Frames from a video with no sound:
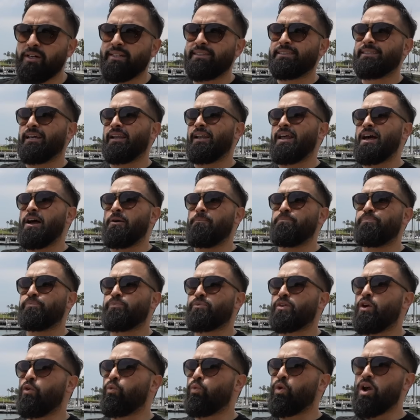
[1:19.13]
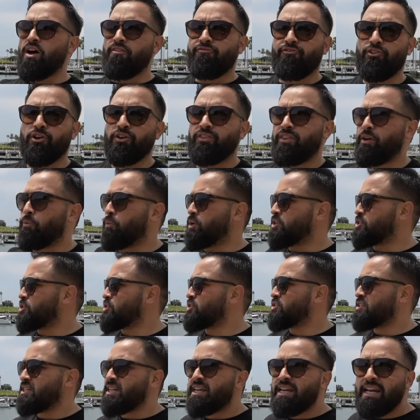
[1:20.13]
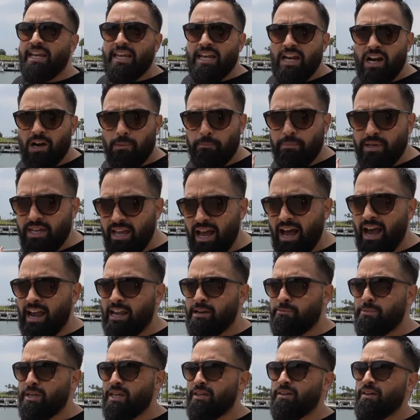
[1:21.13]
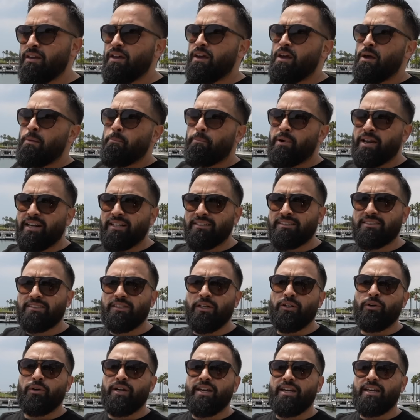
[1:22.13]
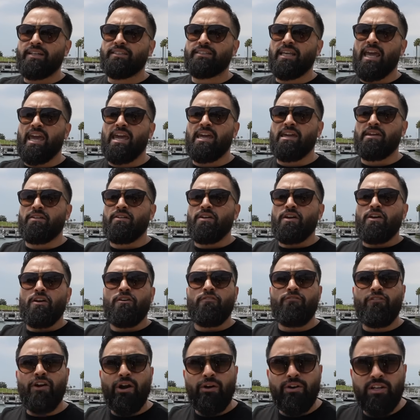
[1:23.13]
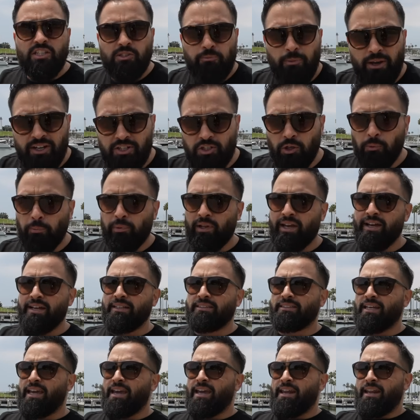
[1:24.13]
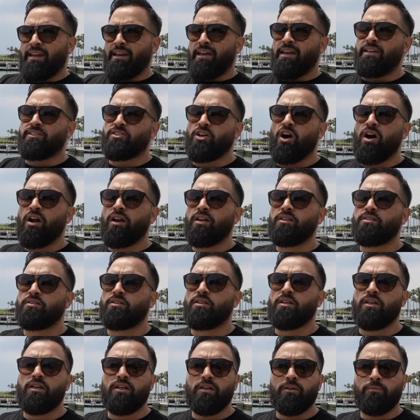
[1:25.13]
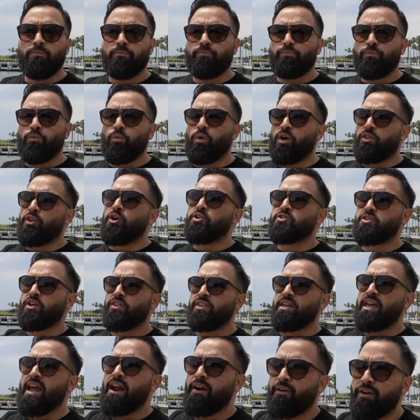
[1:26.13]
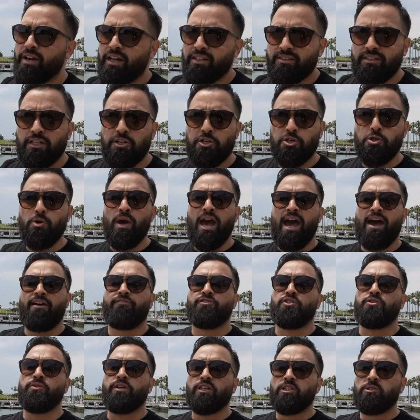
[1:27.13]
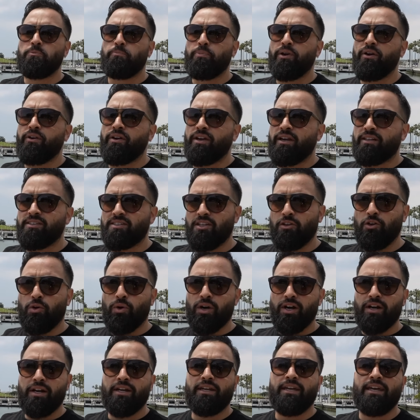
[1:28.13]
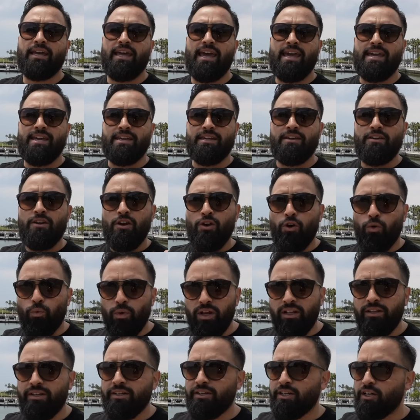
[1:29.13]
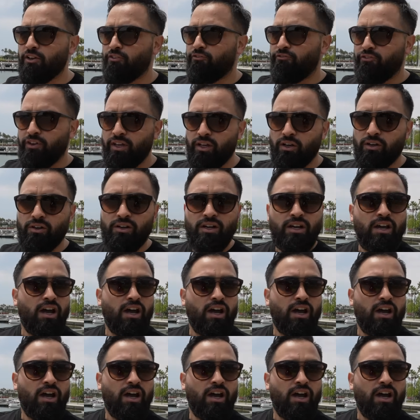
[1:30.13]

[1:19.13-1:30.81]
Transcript: It's a lot rougher than what you're seeing here behind me, but it still is a very special place, and it's honestly, well, those are the areas that you have to experience in order to get a really good feel